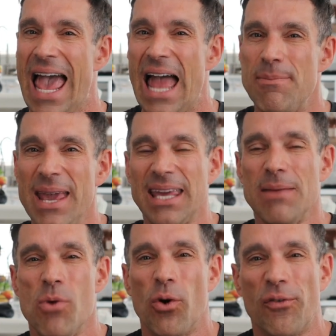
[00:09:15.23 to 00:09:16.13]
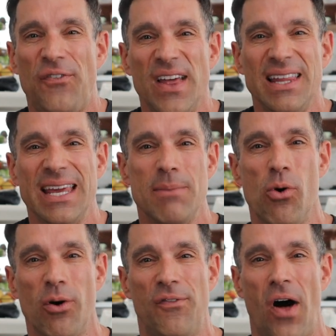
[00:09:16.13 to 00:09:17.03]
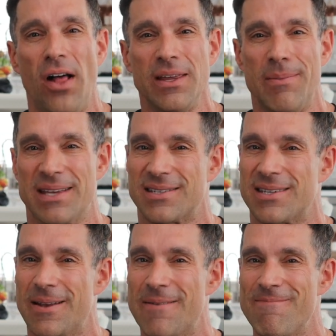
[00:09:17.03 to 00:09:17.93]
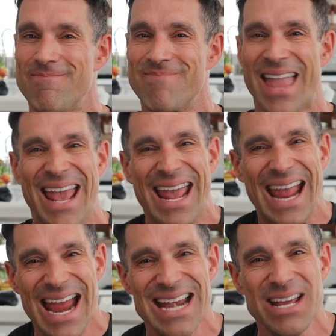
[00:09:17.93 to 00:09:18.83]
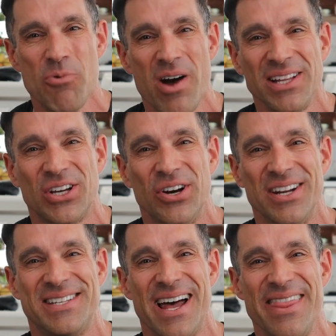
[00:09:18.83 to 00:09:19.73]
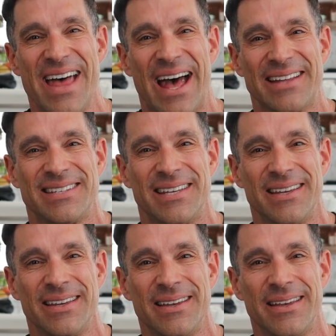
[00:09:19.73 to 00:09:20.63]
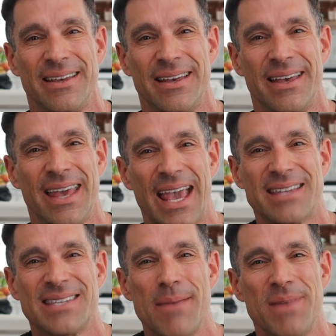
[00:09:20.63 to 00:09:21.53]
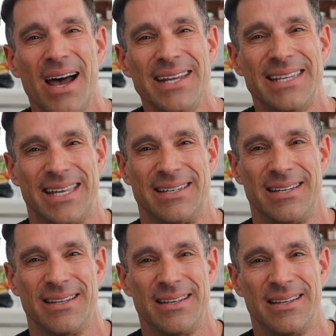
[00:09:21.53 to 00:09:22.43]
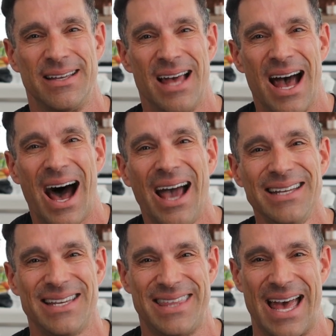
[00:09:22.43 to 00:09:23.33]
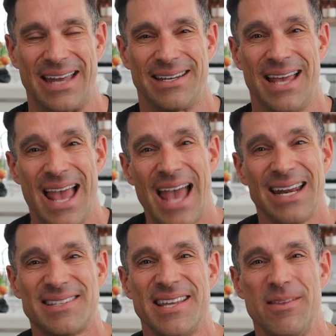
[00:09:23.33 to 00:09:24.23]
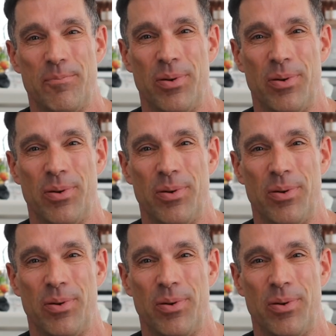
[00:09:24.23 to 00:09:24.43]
and make it more filling and more voluminous. Anyone could have done that, except I did. I did that, and it's in the